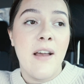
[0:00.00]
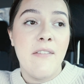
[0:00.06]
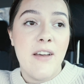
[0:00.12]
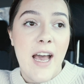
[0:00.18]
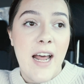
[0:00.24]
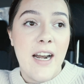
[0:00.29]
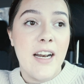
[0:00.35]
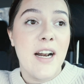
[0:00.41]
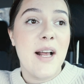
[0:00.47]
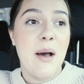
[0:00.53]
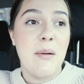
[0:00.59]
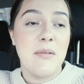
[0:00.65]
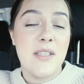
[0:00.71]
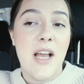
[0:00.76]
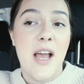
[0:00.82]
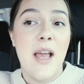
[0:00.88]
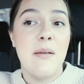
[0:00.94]
I've had it a
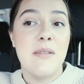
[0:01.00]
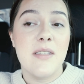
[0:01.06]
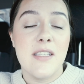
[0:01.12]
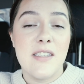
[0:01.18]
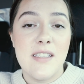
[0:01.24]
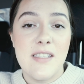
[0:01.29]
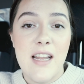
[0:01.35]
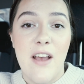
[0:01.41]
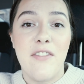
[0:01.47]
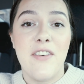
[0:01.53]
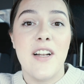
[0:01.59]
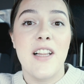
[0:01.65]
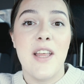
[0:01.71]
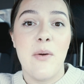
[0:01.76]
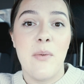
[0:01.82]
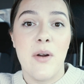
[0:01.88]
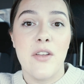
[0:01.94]
couple times. It's
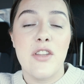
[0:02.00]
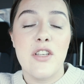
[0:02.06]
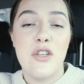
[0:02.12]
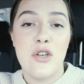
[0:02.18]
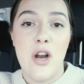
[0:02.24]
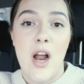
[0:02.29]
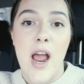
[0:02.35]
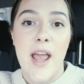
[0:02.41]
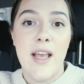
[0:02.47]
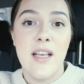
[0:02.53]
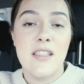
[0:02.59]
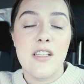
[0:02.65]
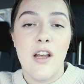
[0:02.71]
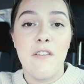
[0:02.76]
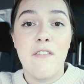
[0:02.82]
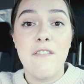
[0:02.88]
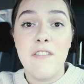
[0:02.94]
definitely worth trying.
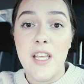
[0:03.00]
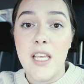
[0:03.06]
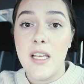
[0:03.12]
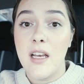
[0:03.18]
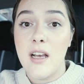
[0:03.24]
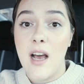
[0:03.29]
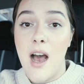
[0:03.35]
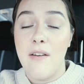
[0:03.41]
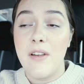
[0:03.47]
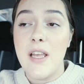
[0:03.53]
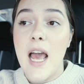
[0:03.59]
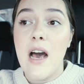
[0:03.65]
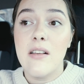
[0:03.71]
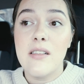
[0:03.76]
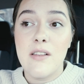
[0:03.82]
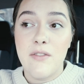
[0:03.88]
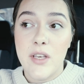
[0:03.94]
It's called Fika Coffee
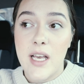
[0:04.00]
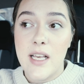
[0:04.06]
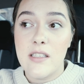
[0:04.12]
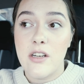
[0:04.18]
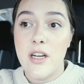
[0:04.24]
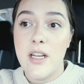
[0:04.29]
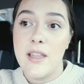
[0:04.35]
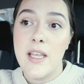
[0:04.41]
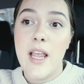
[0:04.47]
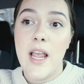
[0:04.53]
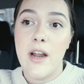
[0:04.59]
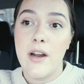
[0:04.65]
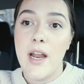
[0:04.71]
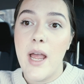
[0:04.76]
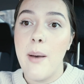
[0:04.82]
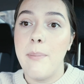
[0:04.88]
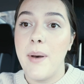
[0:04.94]
House if you guys are in the
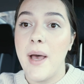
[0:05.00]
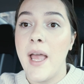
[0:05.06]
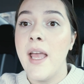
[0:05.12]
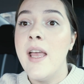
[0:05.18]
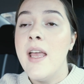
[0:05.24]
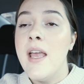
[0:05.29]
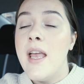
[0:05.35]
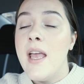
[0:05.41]
area. But